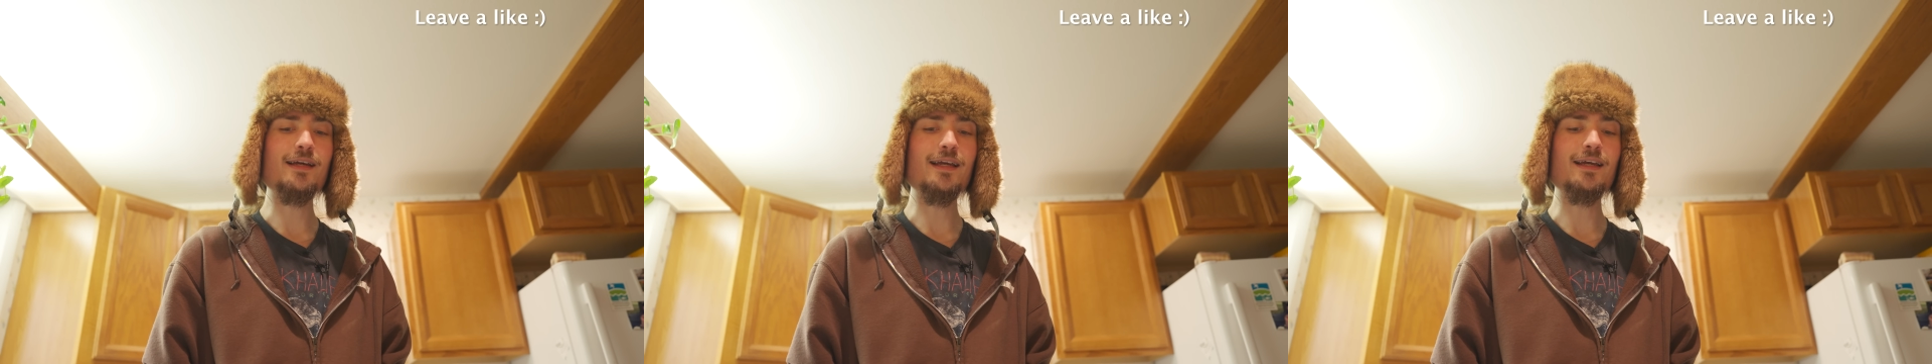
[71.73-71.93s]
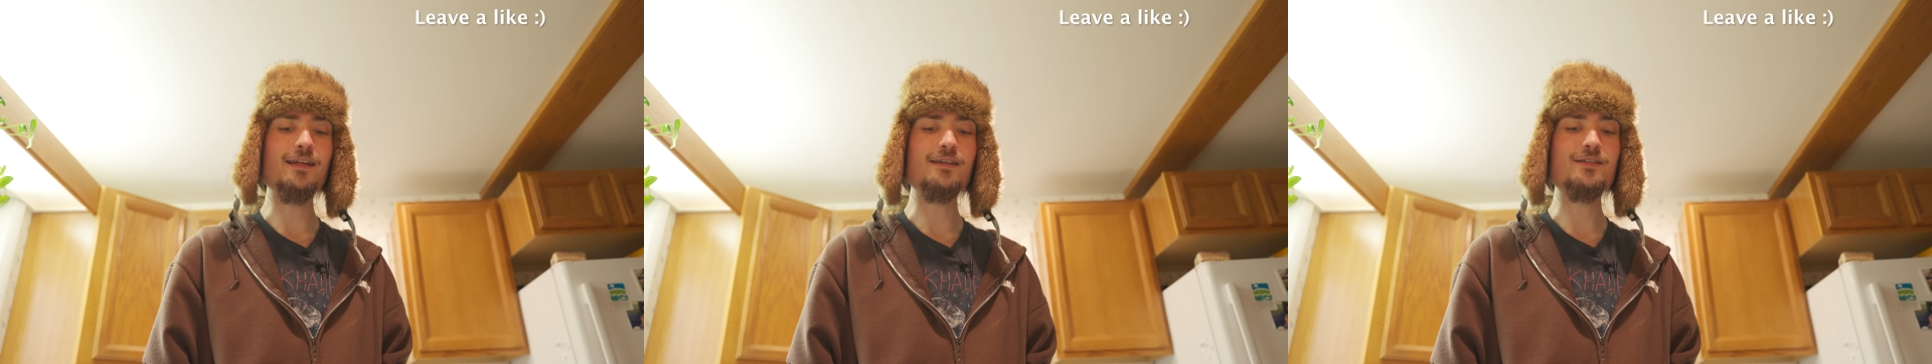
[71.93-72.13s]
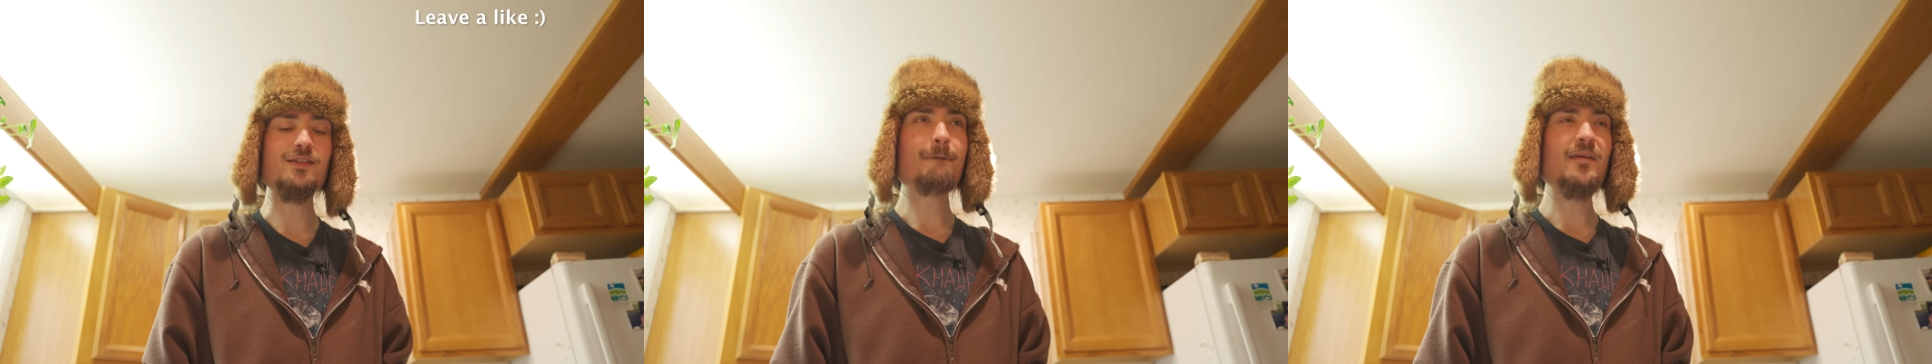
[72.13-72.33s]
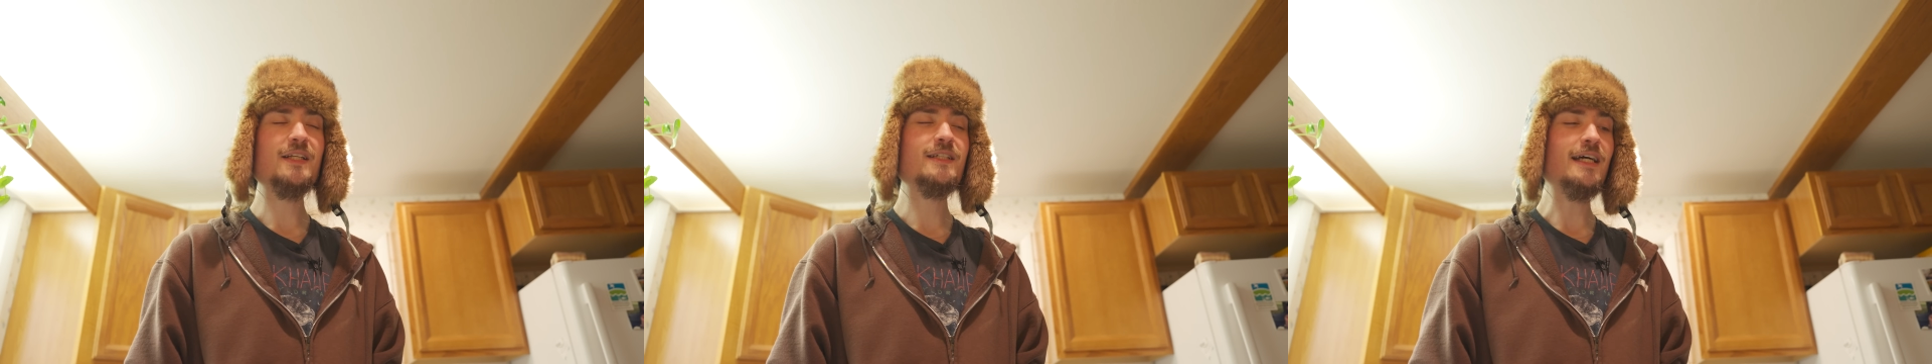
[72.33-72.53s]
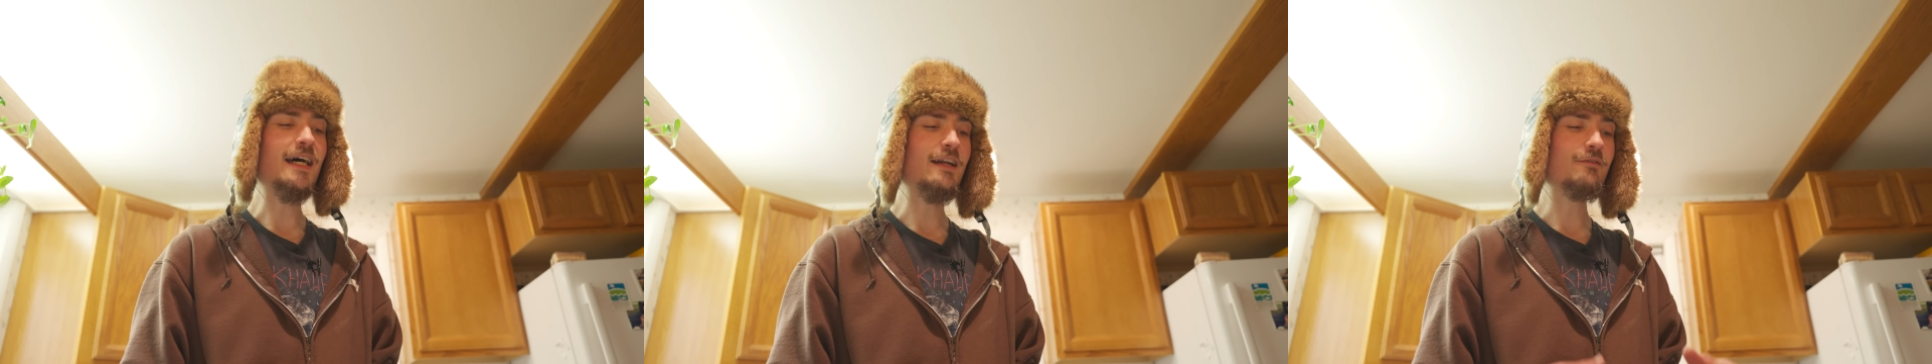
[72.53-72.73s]
And
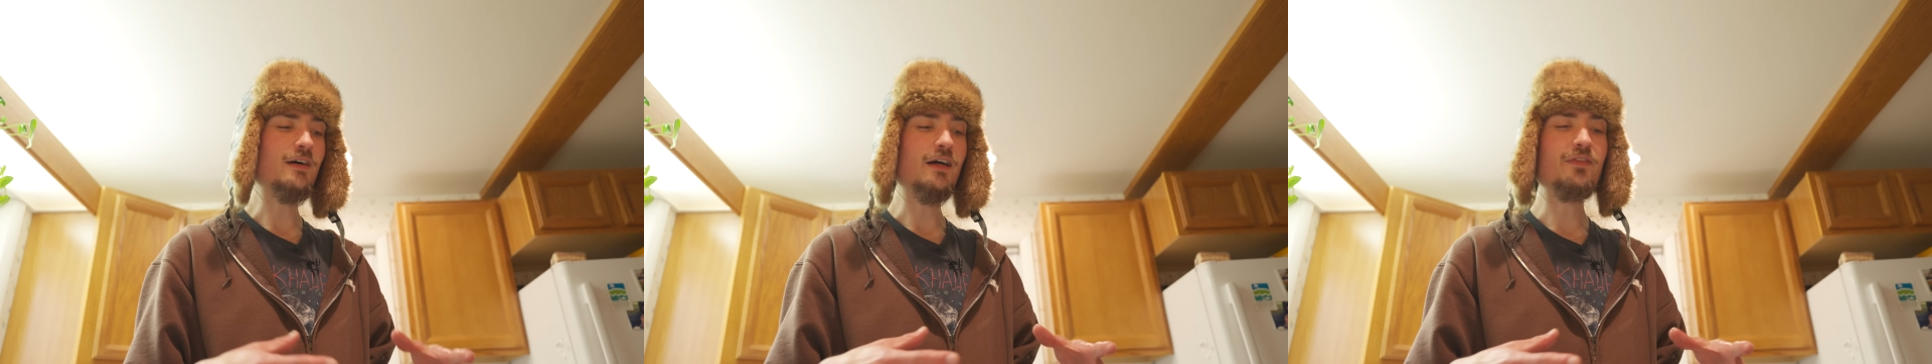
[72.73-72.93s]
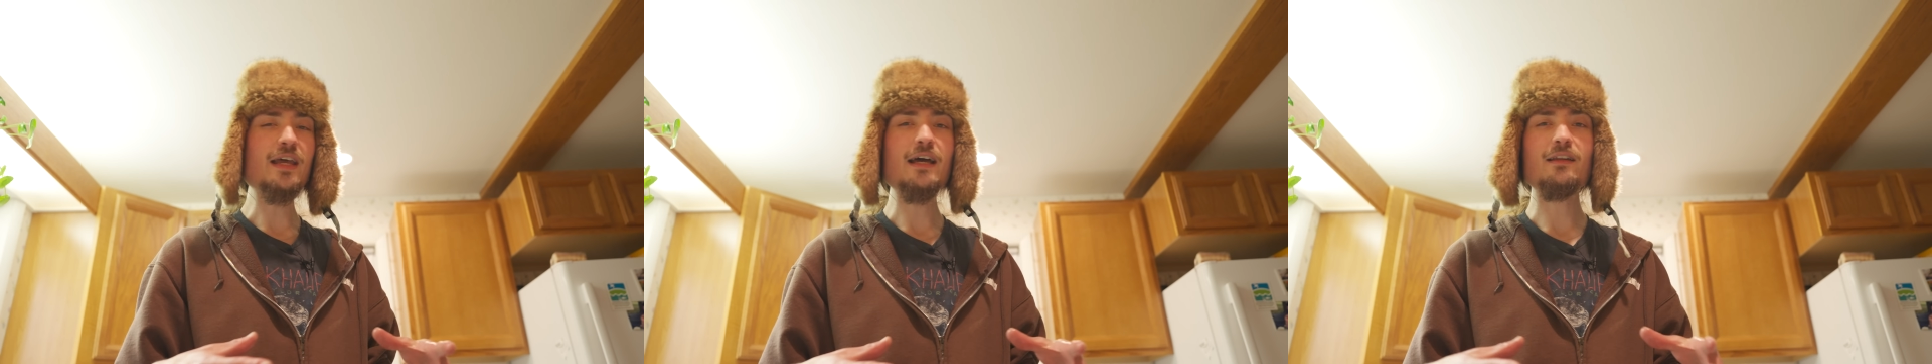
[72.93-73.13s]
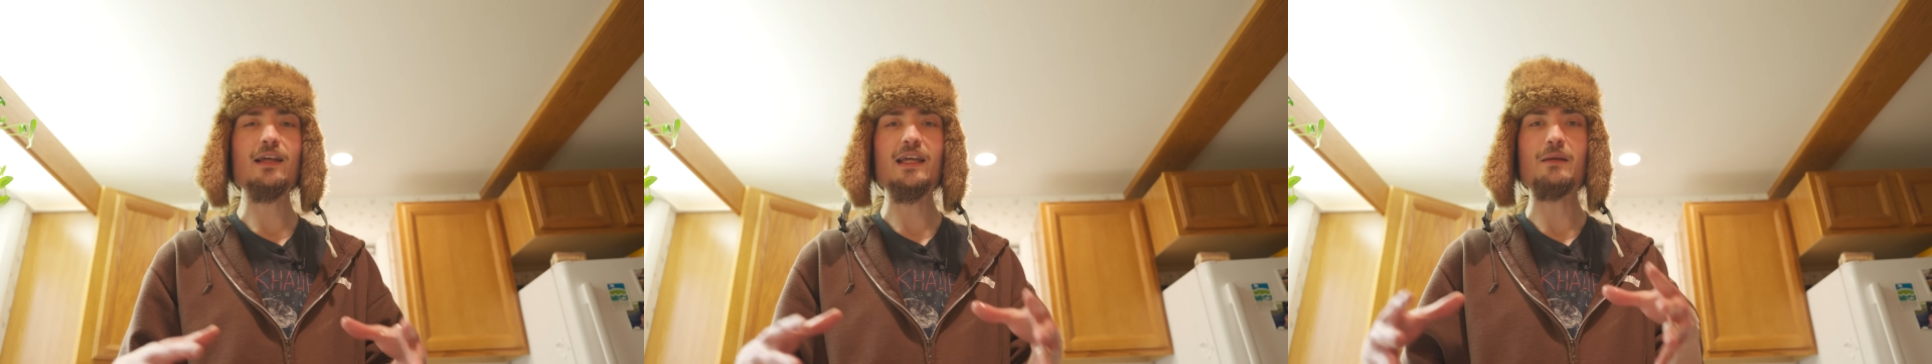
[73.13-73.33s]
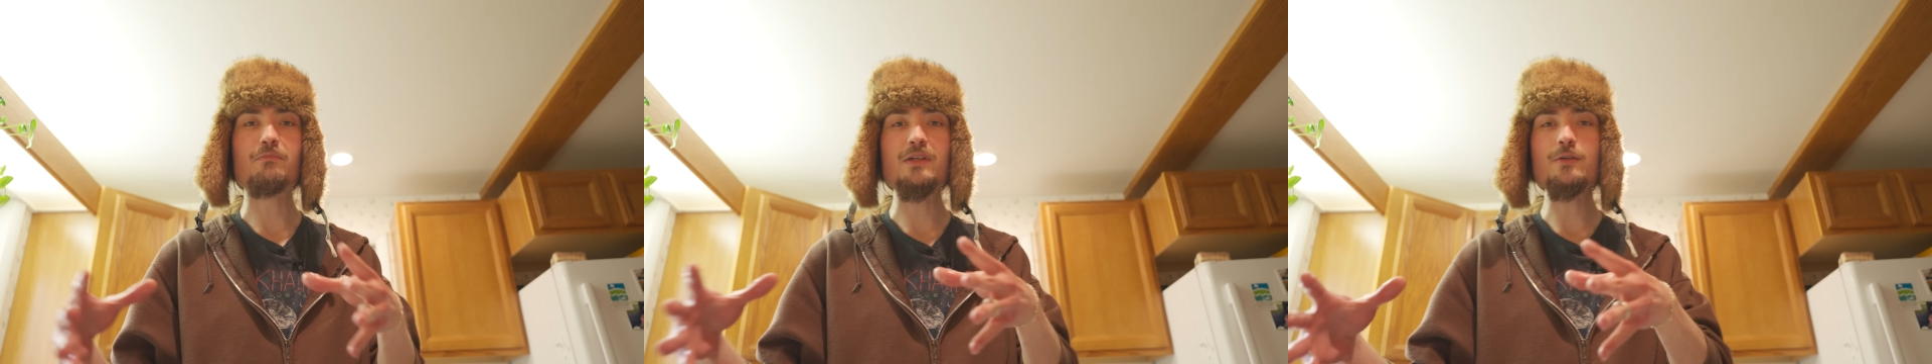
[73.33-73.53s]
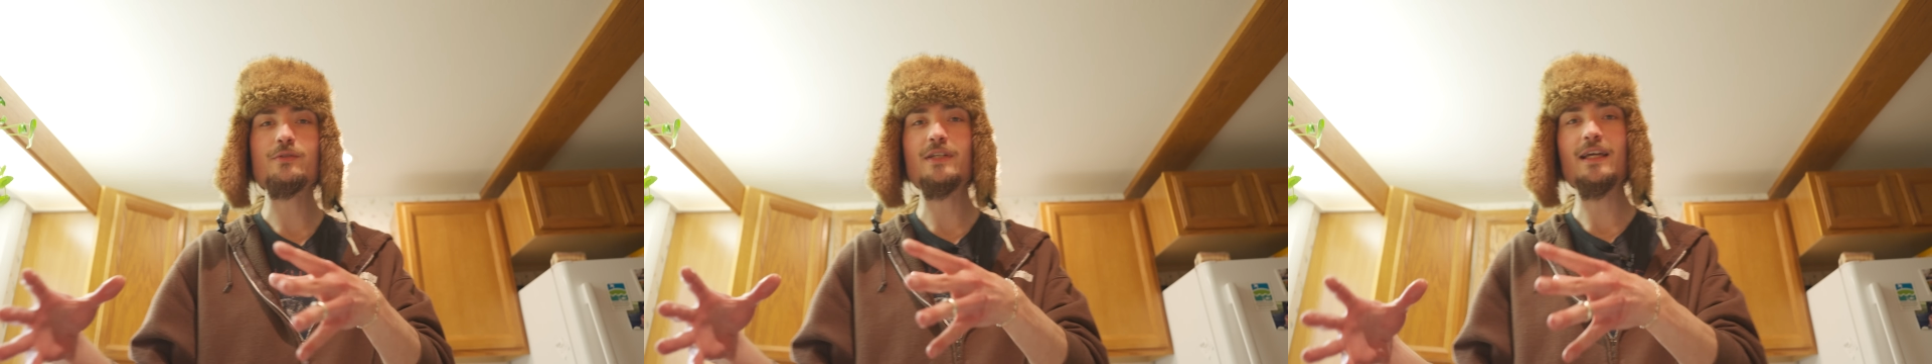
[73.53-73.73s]
it's kind of on that like
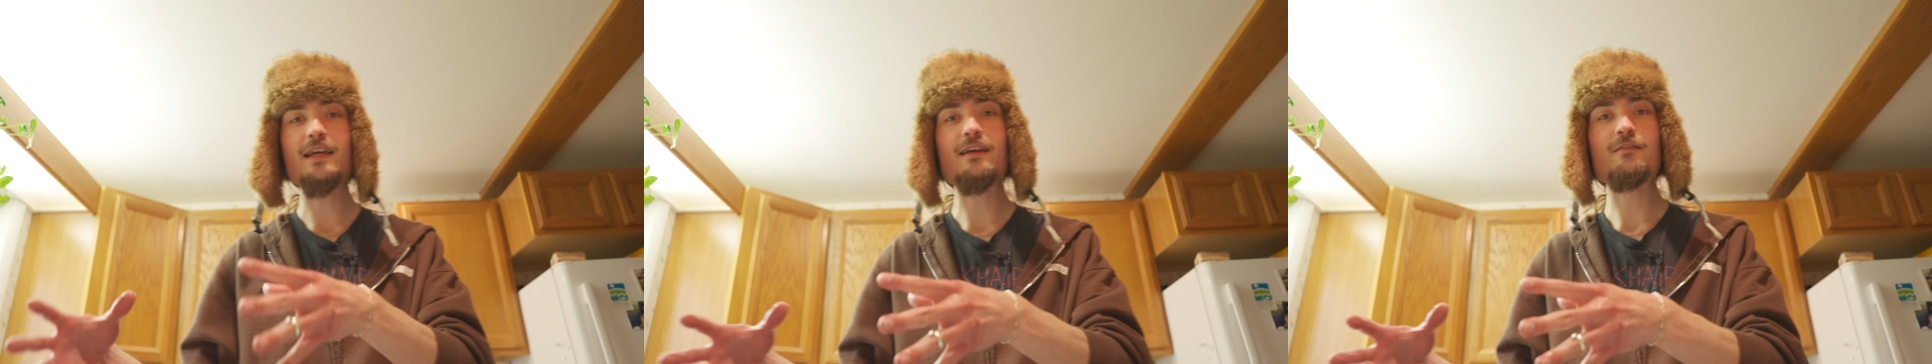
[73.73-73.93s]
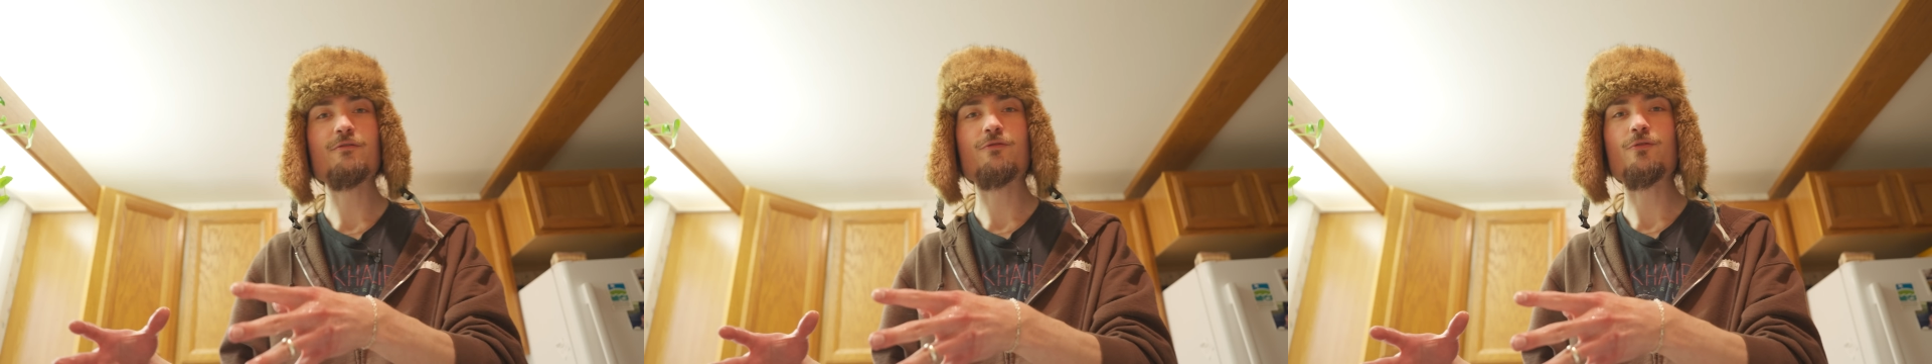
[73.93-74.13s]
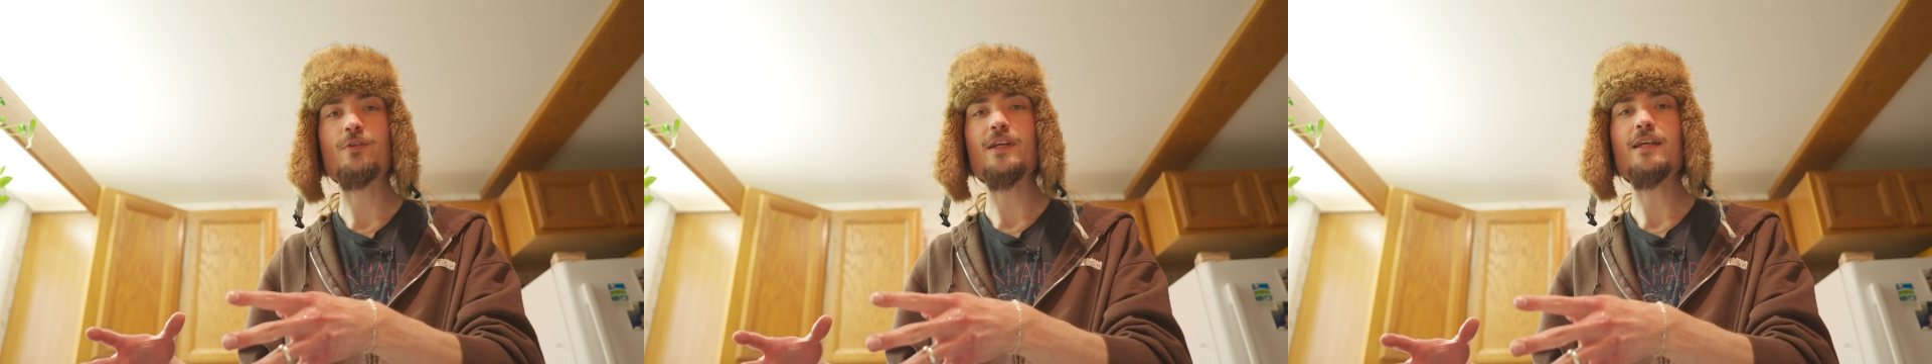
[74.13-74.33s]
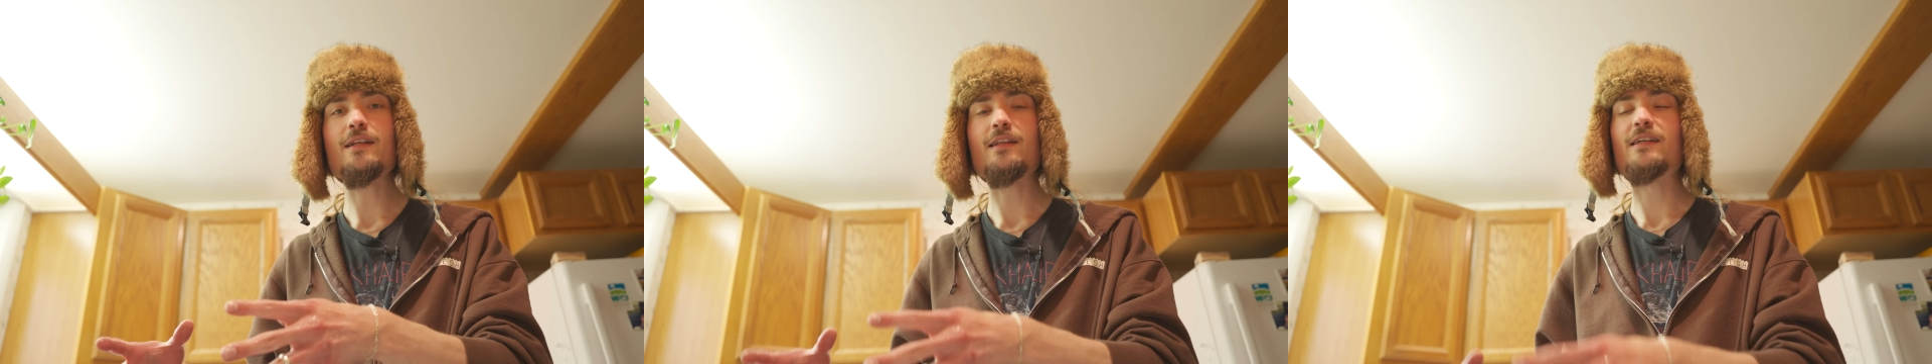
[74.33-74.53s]
butane free,